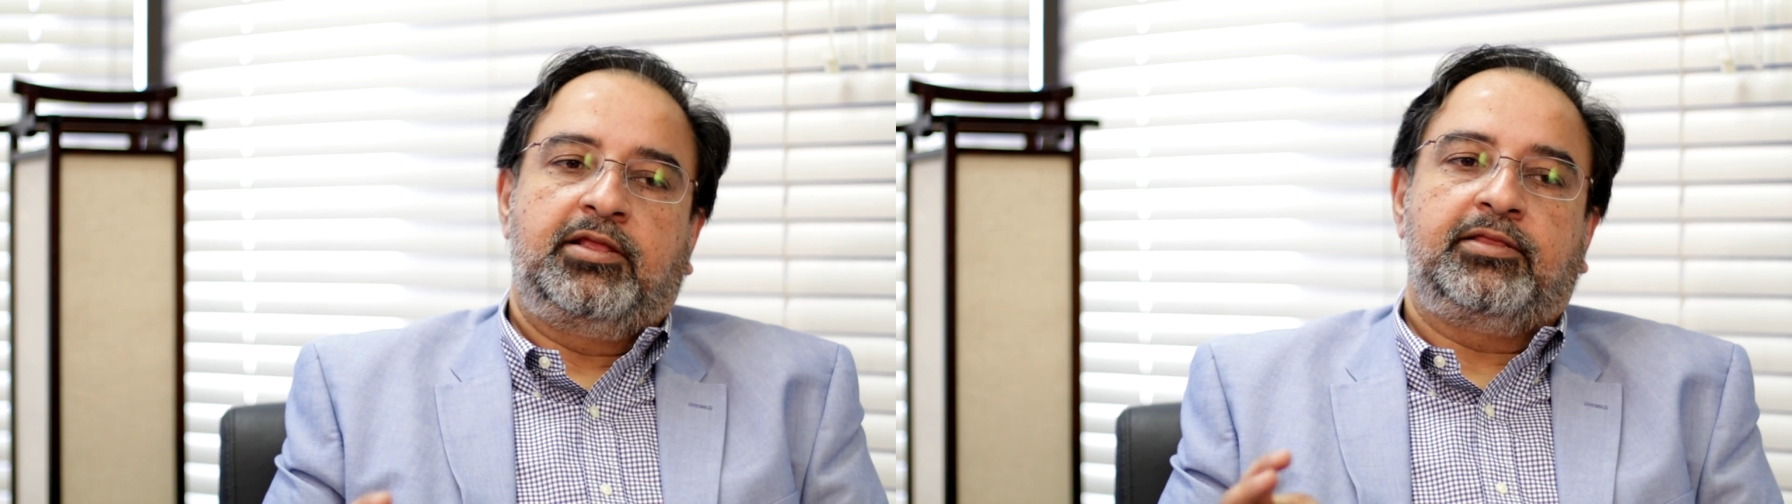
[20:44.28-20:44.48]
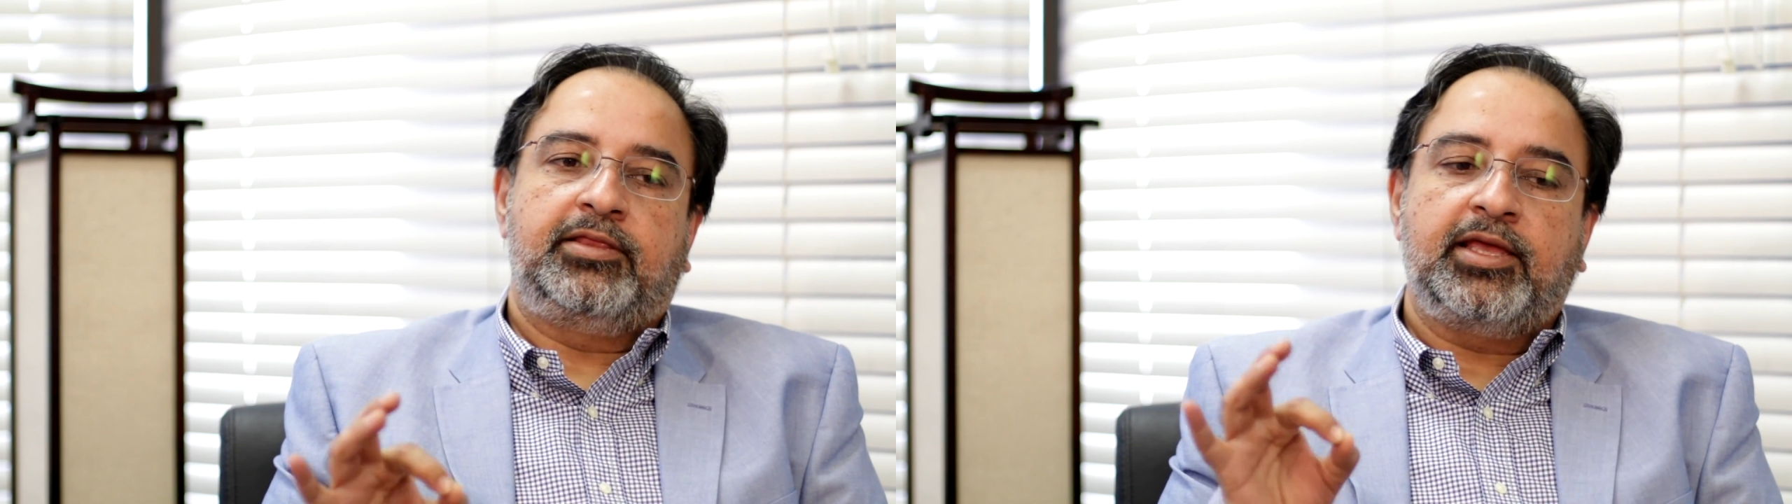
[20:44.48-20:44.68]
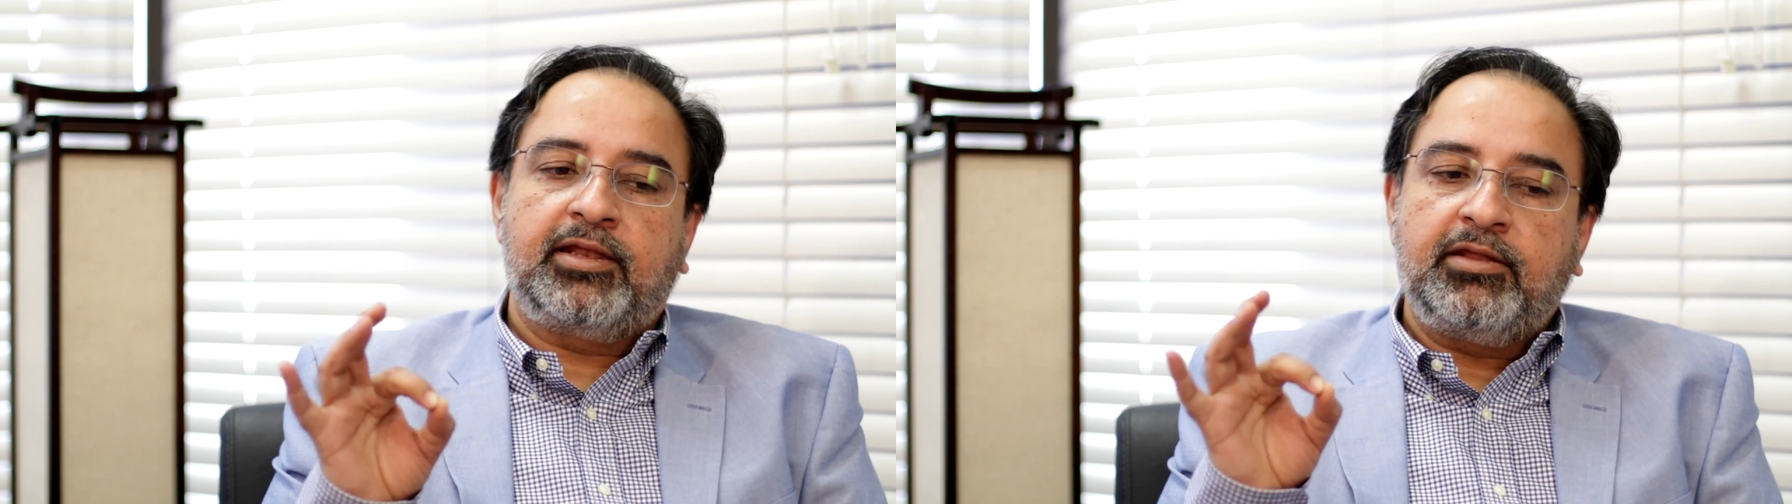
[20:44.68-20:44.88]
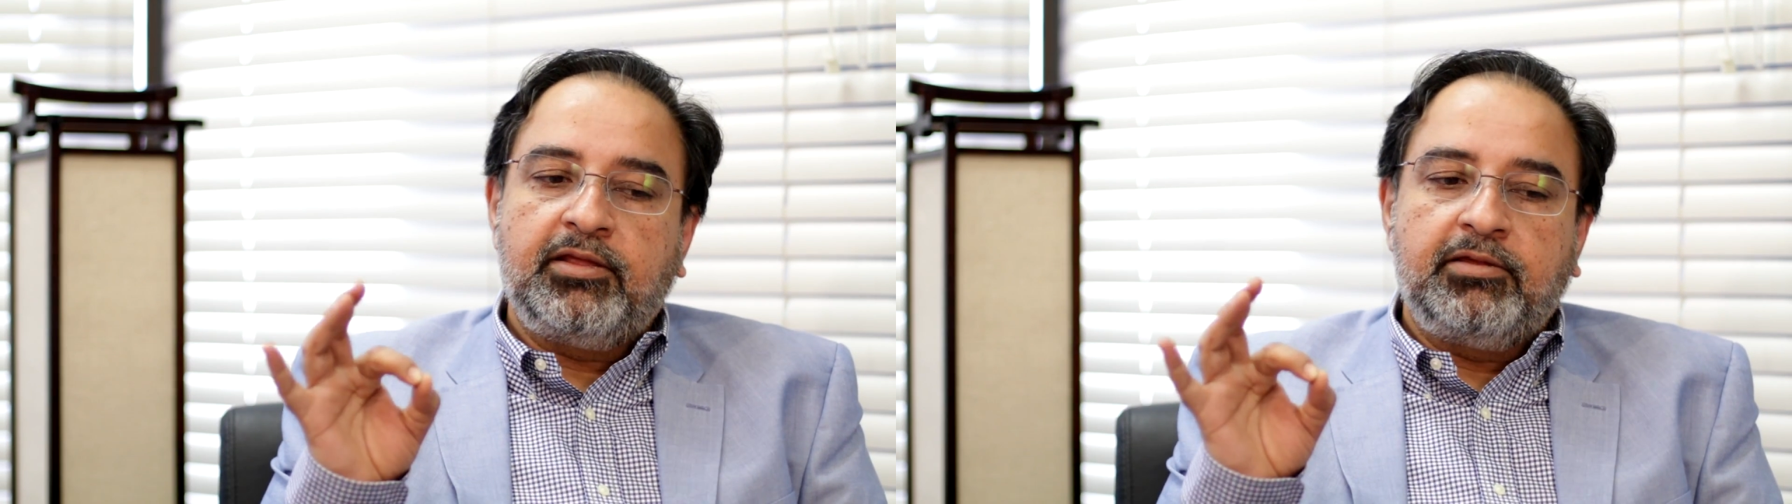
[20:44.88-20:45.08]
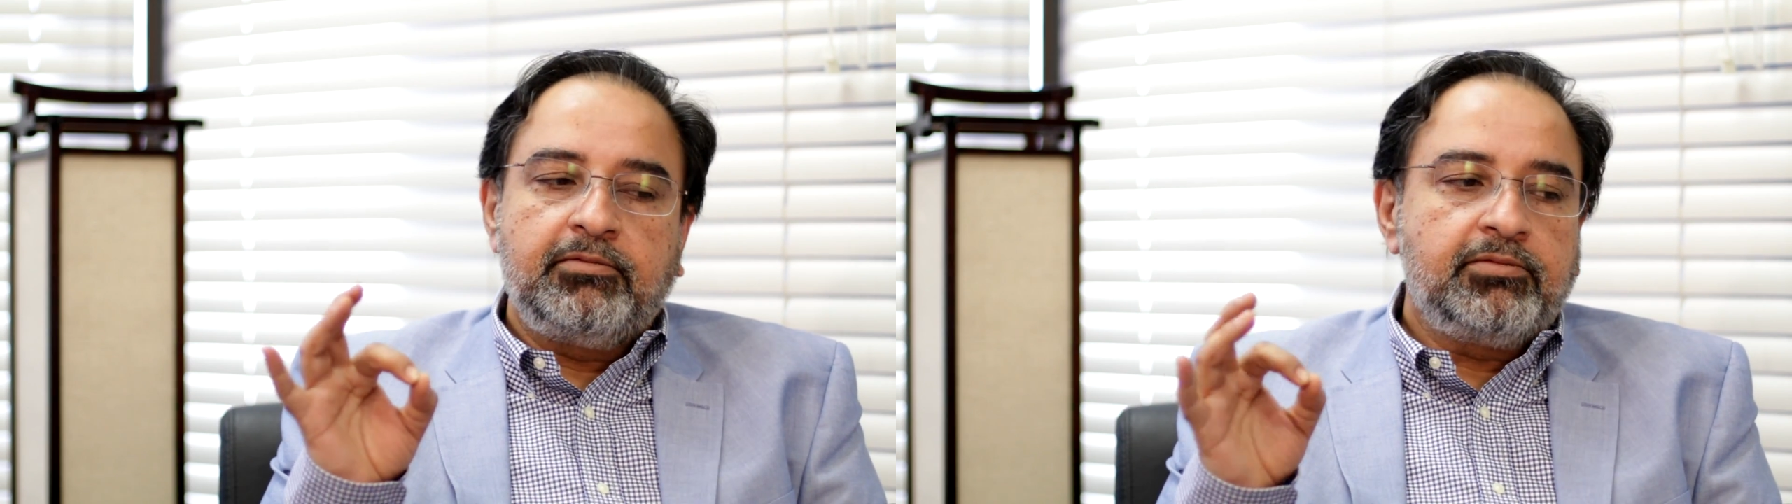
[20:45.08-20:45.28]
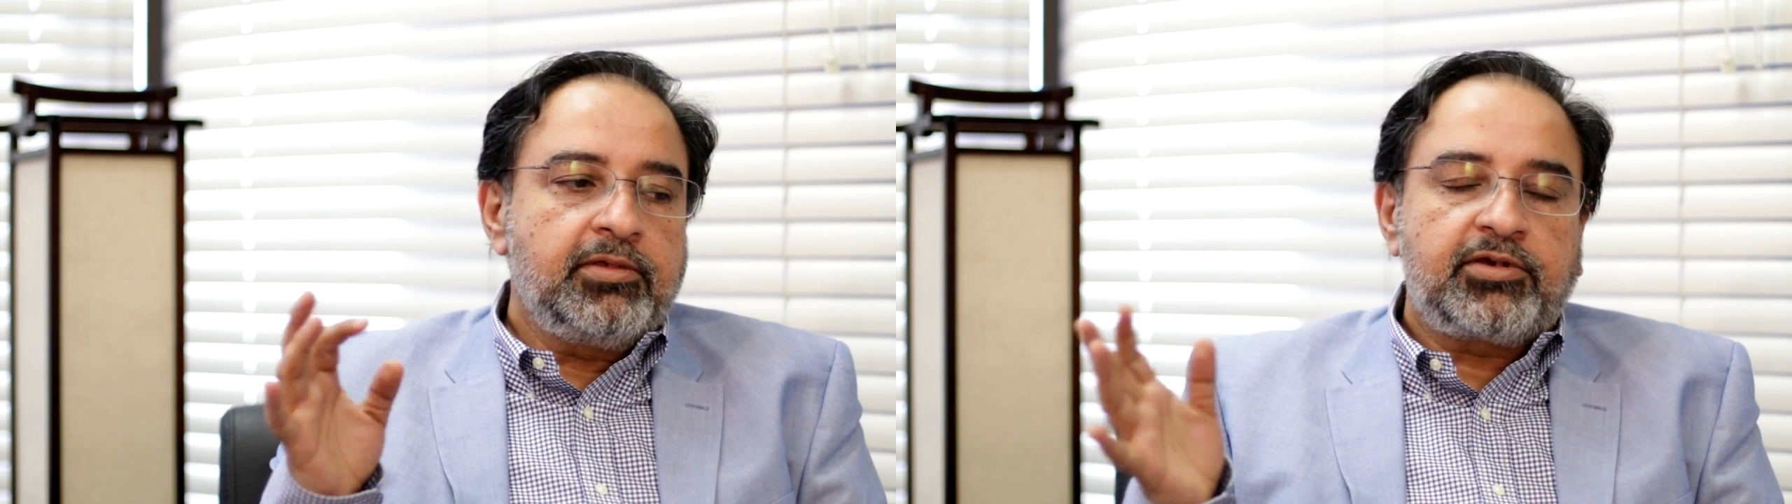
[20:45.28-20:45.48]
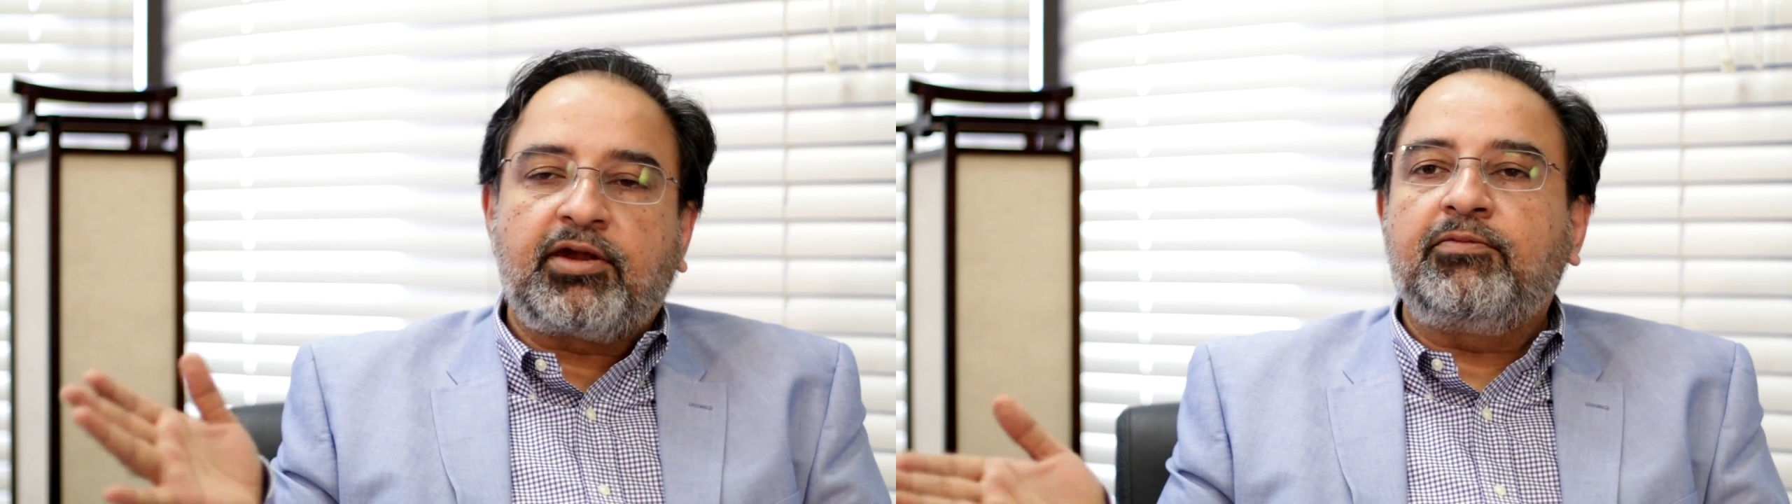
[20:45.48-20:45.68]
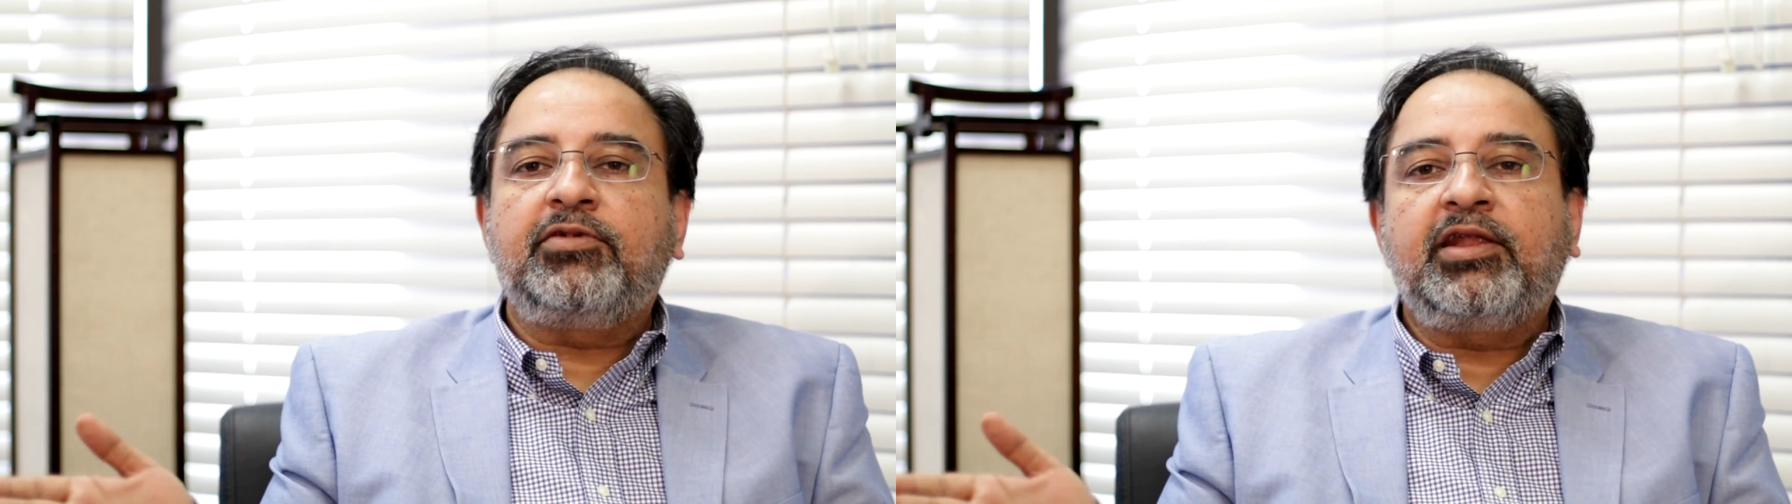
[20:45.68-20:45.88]
then
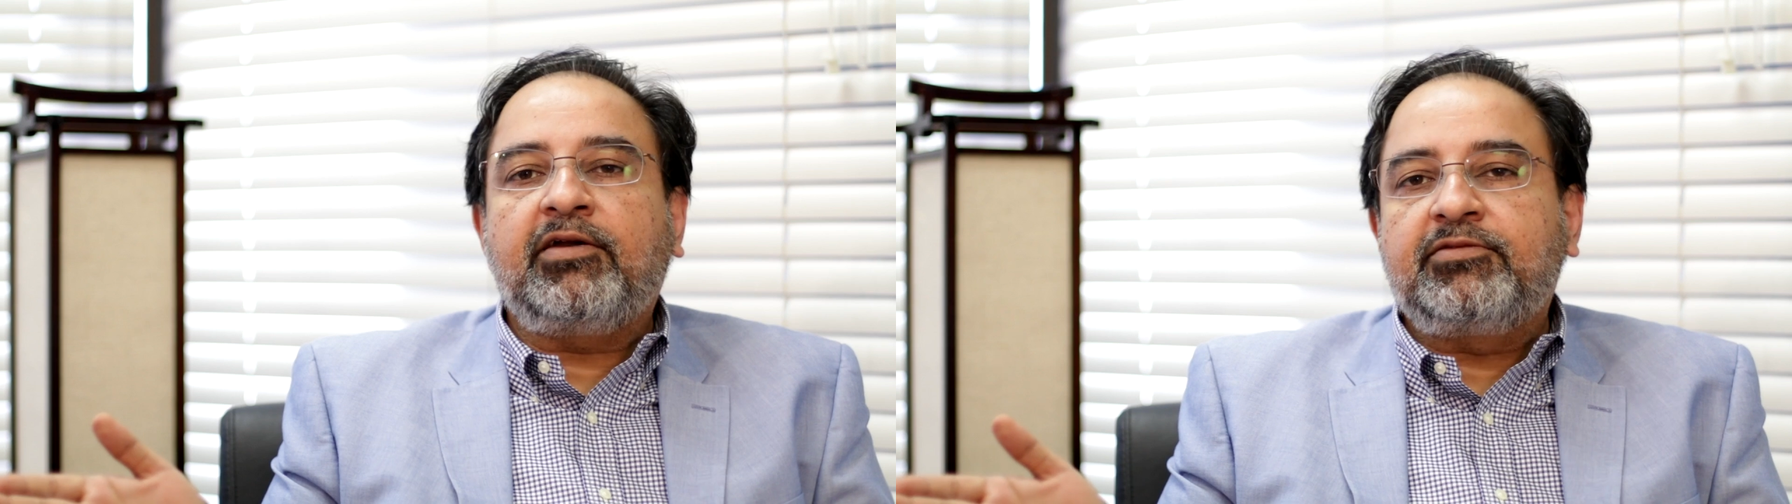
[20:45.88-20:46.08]
Trump wouldn't have